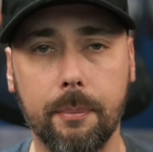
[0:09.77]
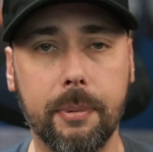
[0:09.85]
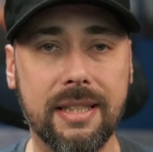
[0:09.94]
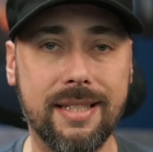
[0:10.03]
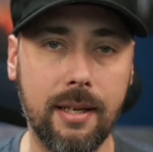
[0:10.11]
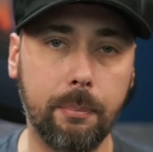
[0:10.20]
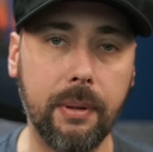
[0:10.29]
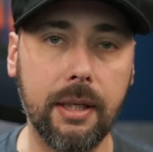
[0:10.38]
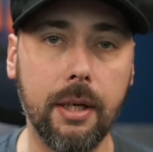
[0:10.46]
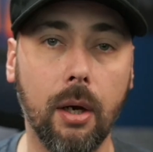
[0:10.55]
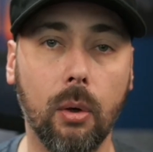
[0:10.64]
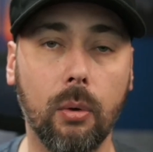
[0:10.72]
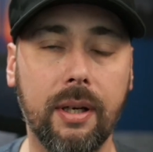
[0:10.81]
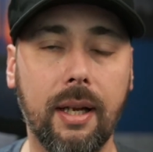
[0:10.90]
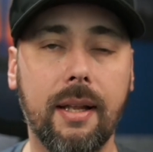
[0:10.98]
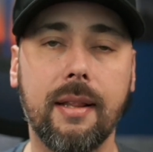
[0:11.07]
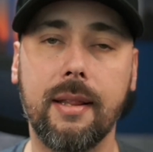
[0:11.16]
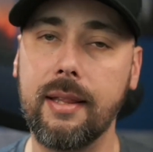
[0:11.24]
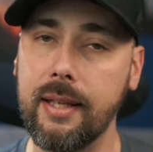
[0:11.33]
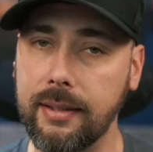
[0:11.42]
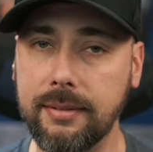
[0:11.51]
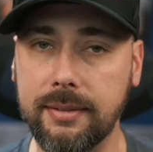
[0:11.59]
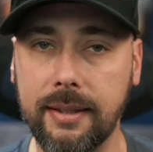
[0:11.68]
up a Timpi node
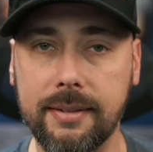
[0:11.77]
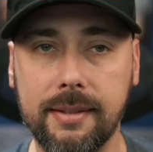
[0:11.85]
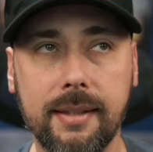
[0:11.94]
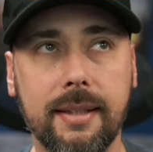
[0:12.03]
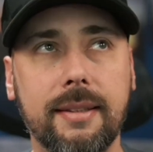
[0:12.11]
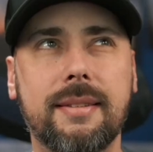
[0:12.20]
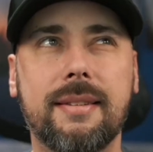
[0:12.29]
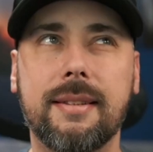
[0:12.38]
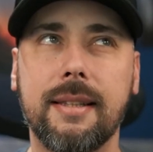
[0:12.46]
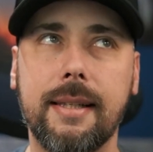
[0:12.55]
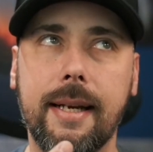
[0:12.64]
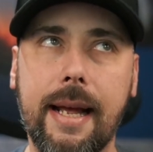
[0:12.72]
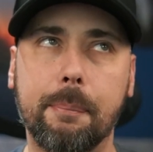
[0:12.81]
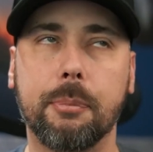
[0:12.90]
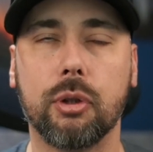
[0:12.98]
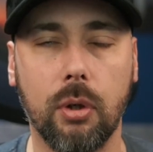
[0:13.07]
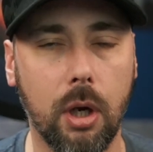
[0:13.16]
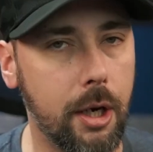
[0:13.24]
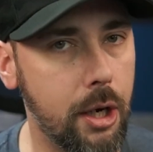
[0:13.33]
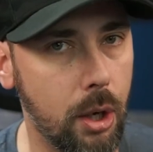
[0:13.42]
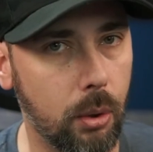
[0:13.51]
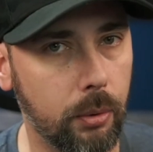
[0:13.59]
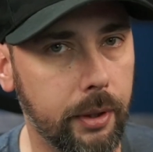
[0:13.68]
this is the Synaptron
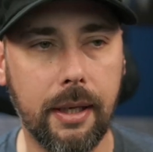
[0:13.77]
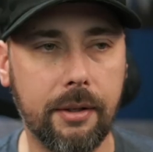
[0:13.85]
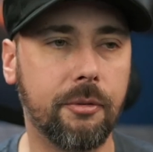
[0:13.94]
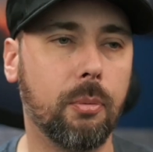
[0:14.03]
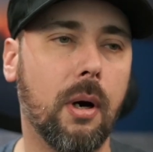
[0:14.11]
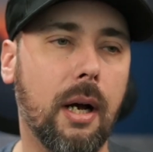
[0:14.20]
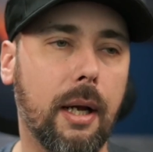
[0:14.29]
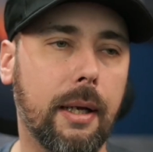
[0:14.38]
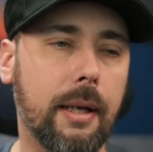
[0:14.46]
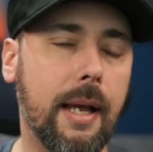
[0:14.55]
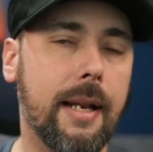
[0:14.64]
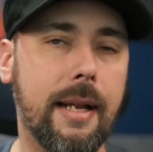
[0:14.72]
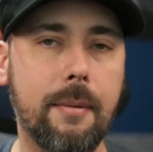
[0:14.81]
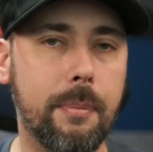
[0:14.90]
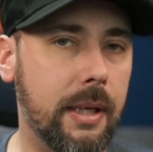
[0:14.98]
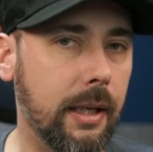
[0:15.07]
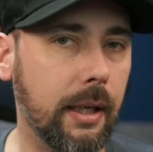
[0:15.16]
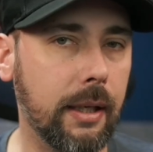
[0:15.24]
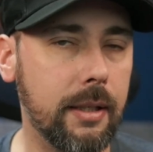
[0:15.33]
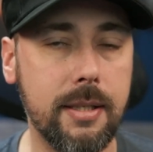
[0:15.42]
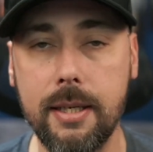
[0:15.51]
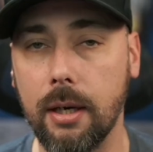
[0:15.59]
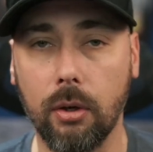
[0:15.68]
node,
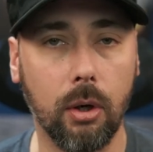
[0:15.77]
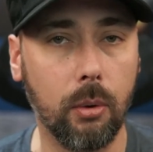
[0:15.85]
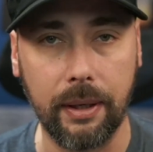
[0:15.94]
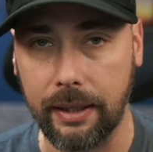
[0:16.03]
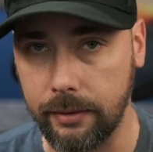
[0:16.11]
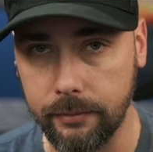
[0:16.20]
S-Y-N-A-P-T-R-O-N.